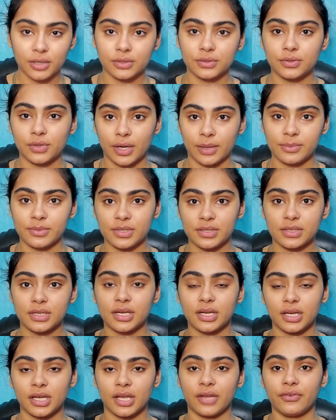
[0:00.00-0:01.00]
So I'm just
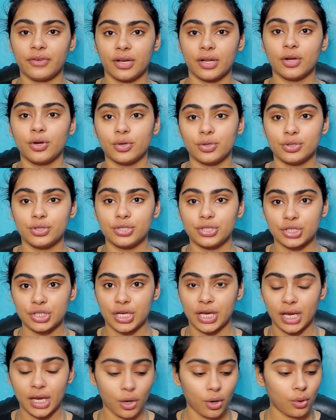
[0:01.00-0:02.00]
gonna give it a good
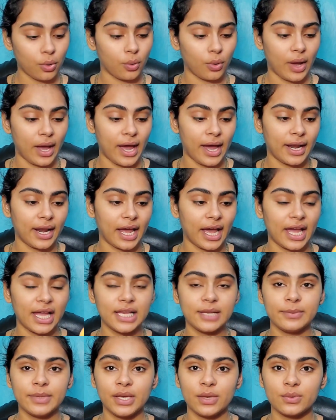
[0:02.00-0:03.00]
shake. Oh, and
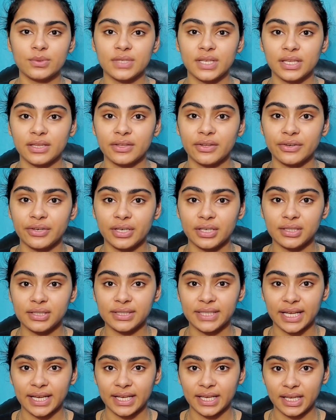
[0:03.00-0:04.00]
I'll be using the Real
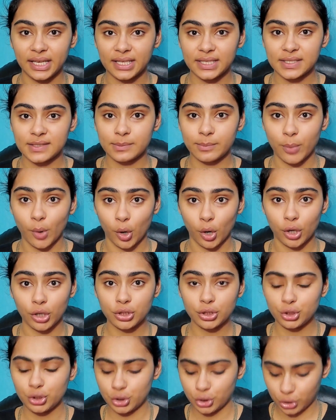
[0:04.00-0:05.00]
Technique
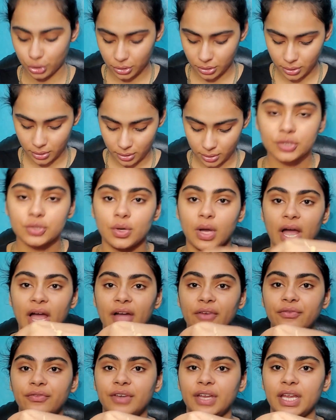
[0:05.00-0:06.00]
sponge. So
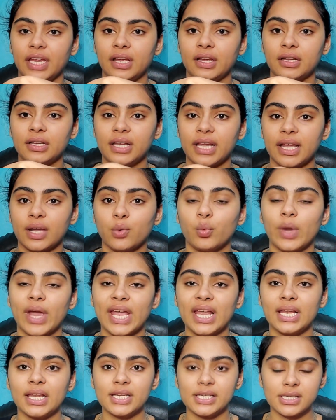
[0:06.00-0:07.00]
I've taken like a
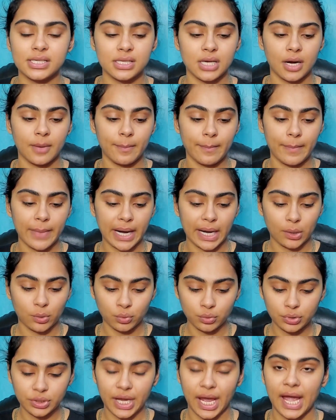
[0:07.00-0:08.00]
very little
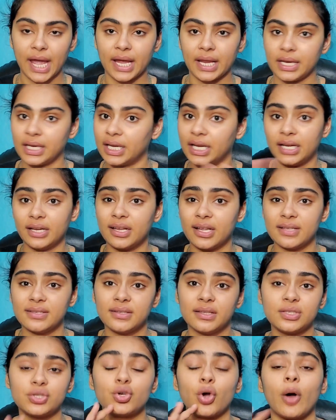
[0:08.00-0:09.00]
amount and it does
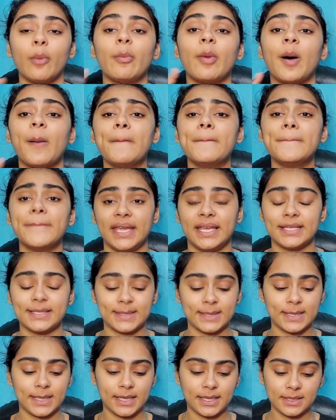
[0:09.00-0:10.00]
the job
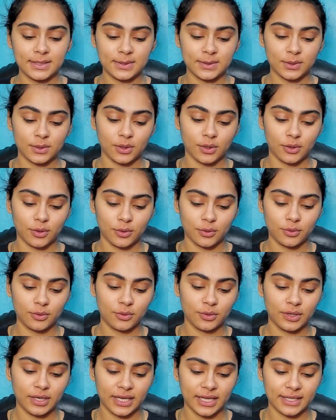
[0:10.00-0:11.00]
amazing. So
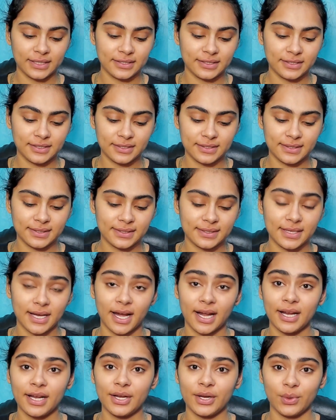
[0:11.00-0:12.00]
let's just
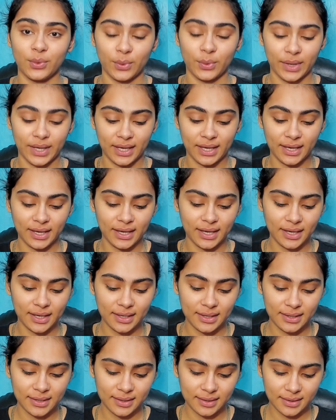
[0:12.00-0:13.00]
start doing
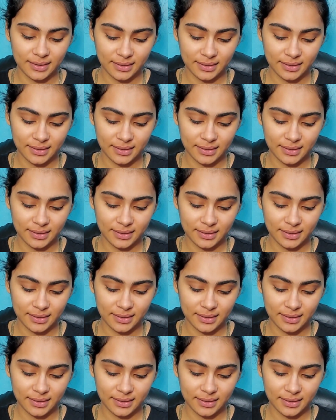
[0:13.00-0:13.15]
it.